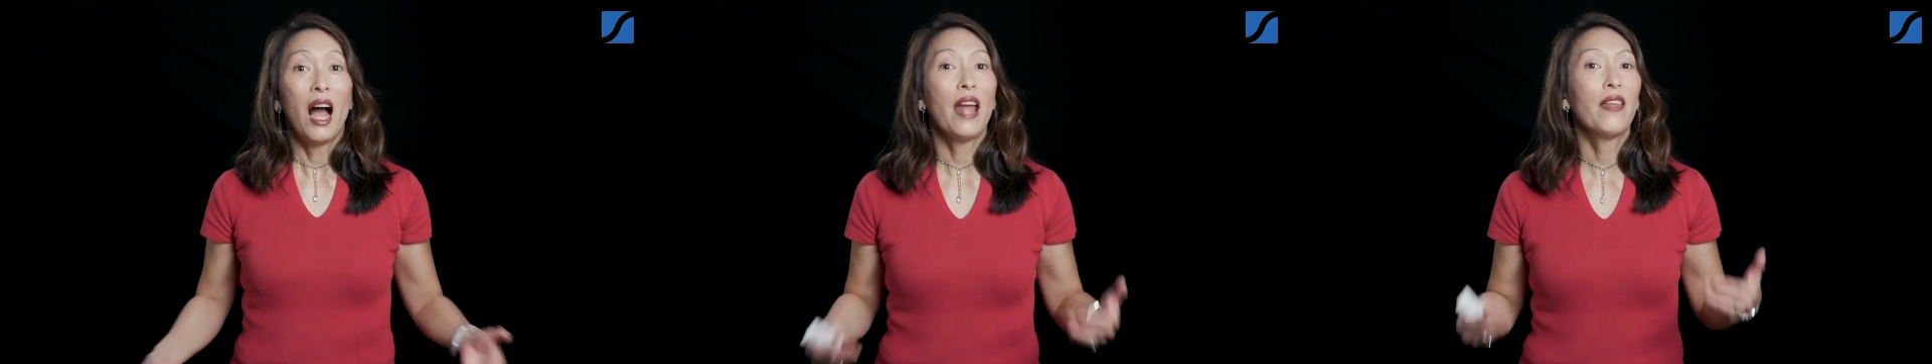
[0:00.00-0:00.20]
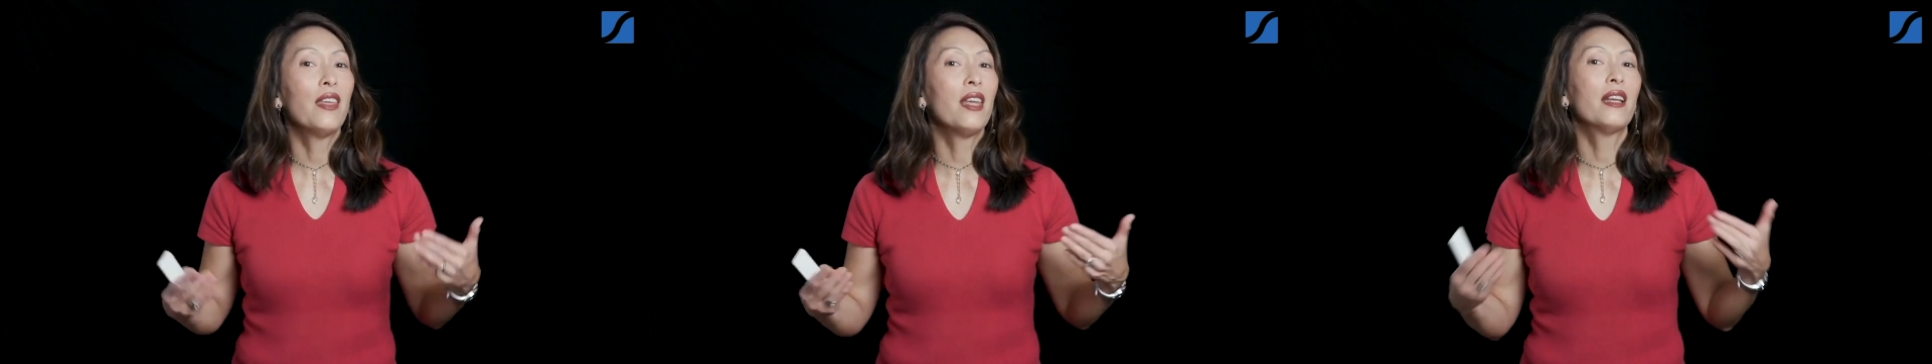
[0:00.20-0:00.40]

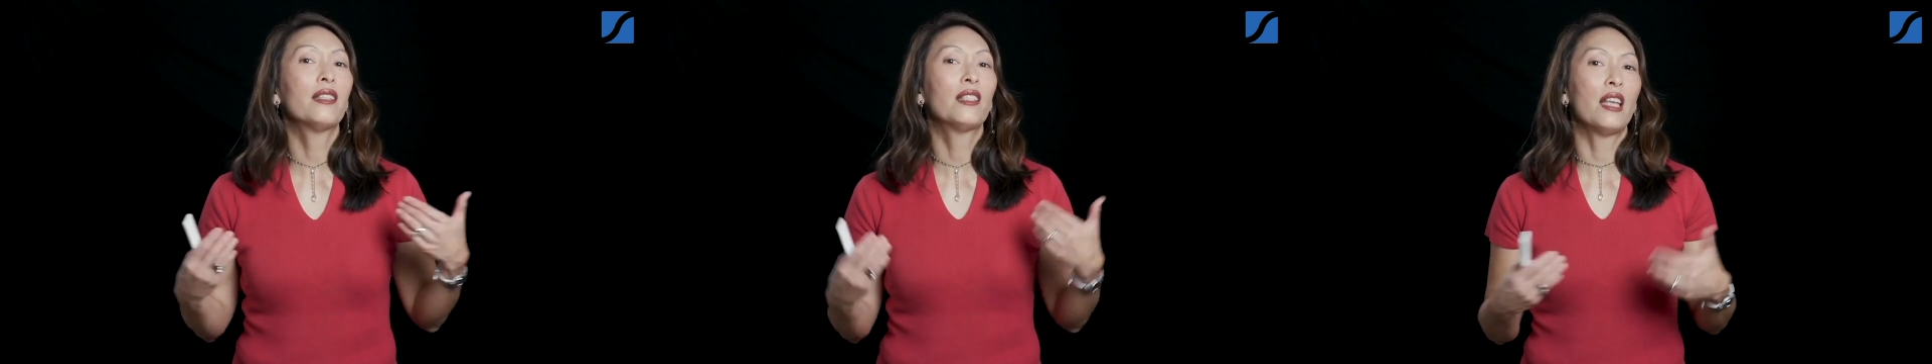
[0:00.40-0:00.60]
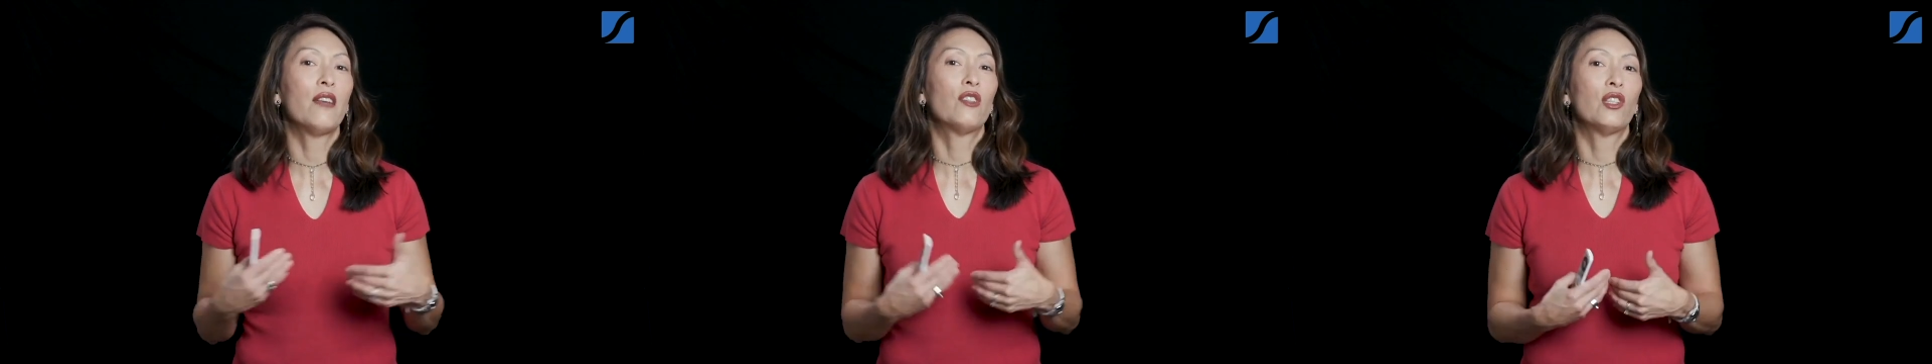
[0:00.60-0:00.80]
I think
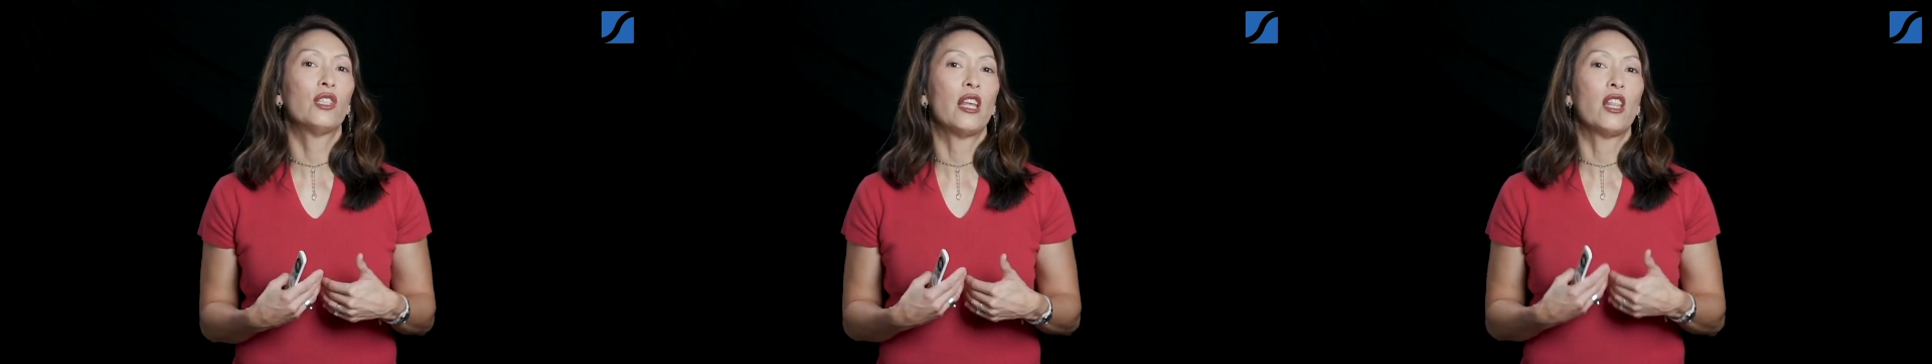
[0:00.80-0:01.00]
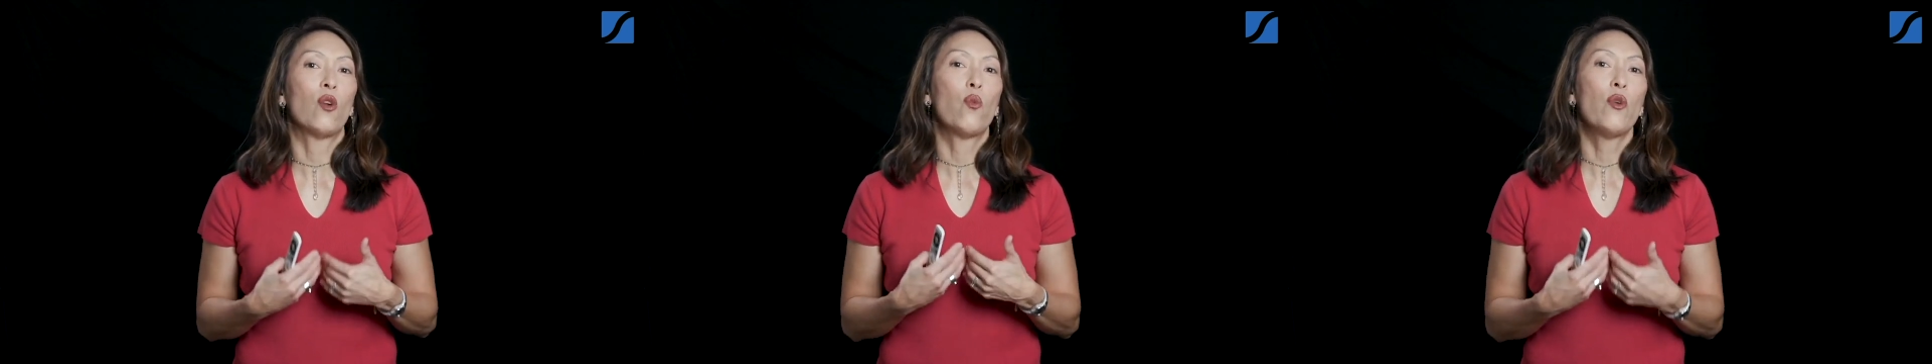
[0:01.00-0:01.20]
it's safe to
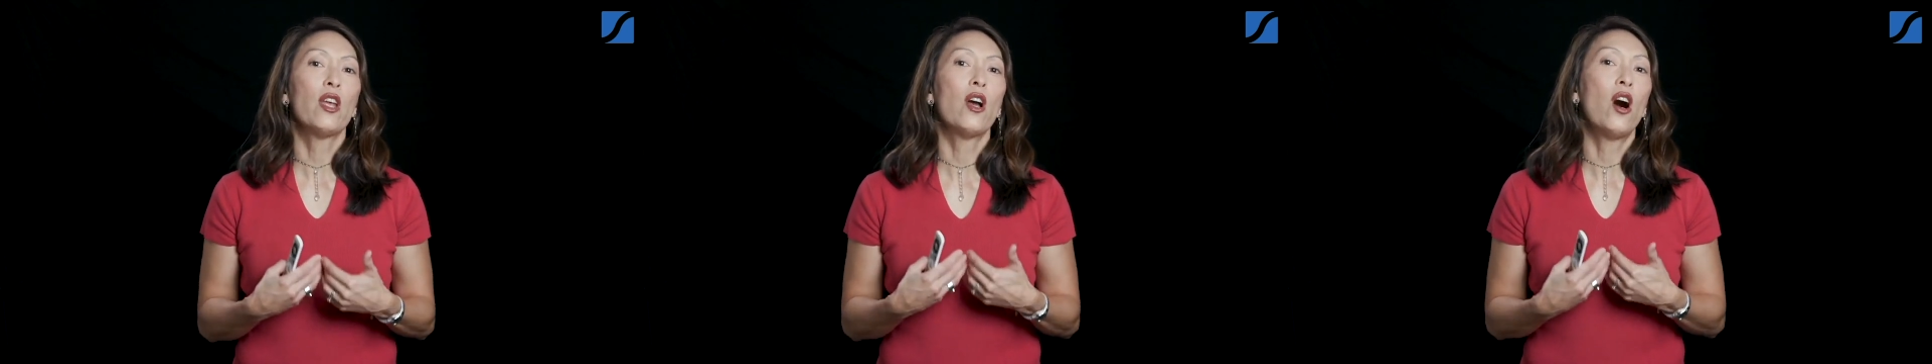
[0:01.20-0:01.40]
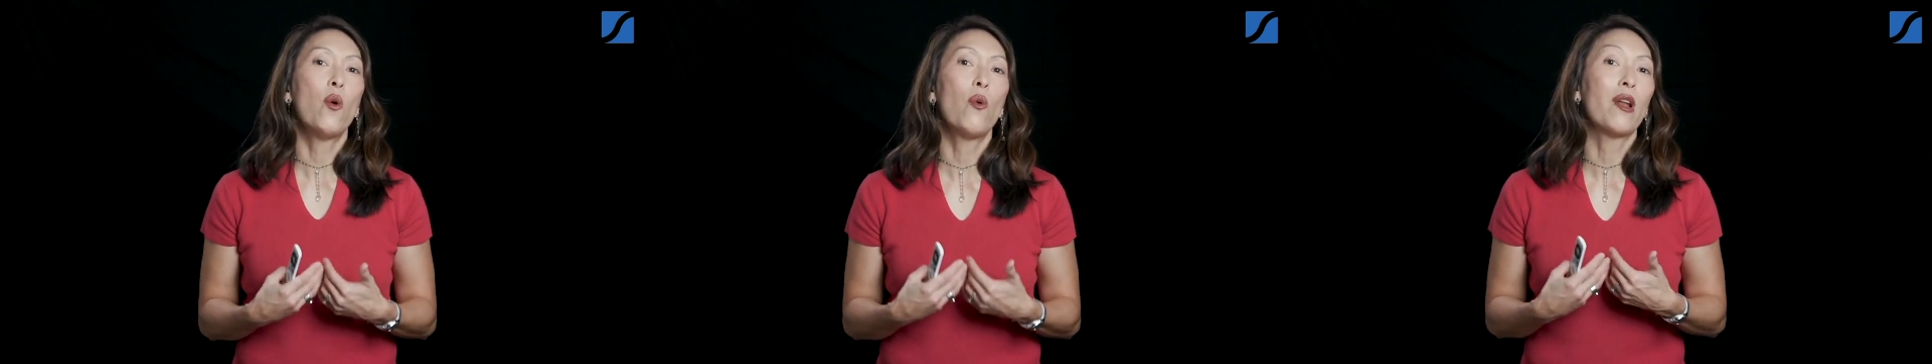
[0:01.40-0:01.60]
say that we
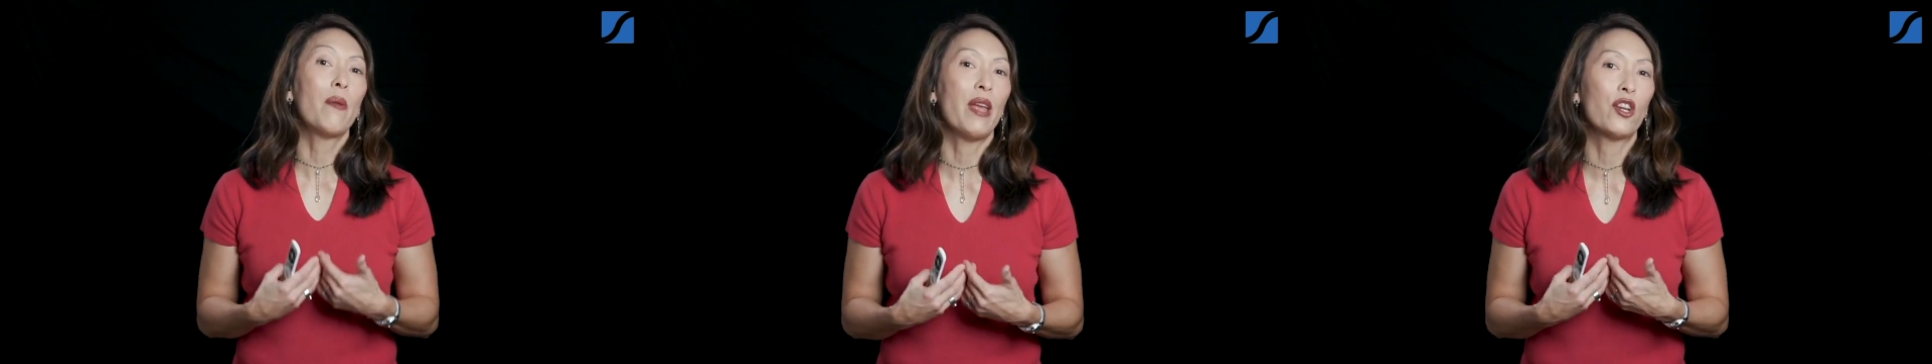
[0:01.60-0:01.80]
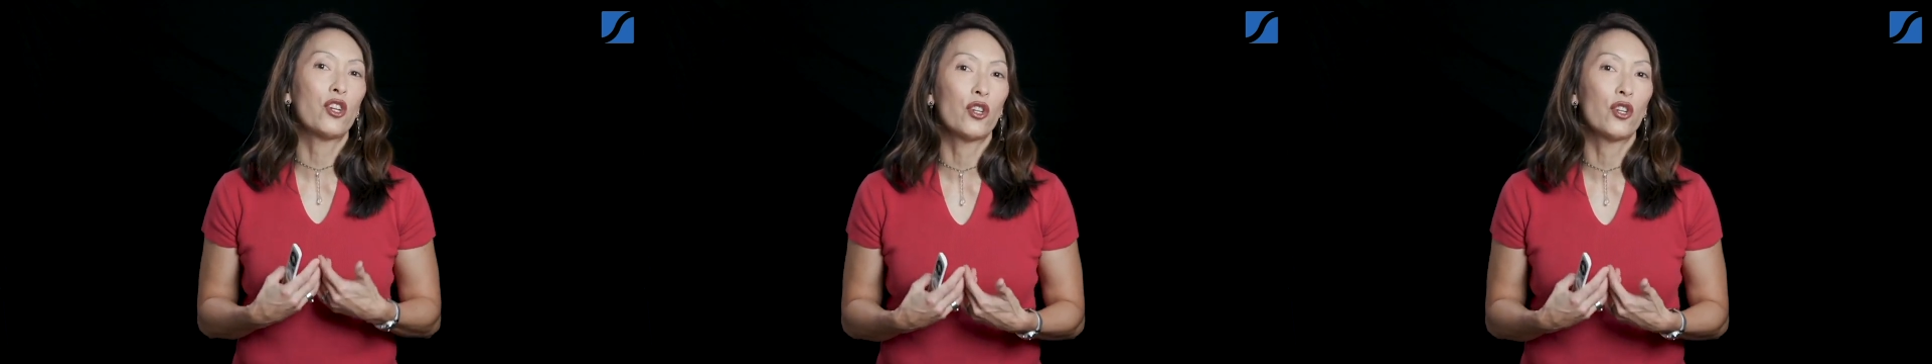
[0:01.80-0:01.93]
all want to make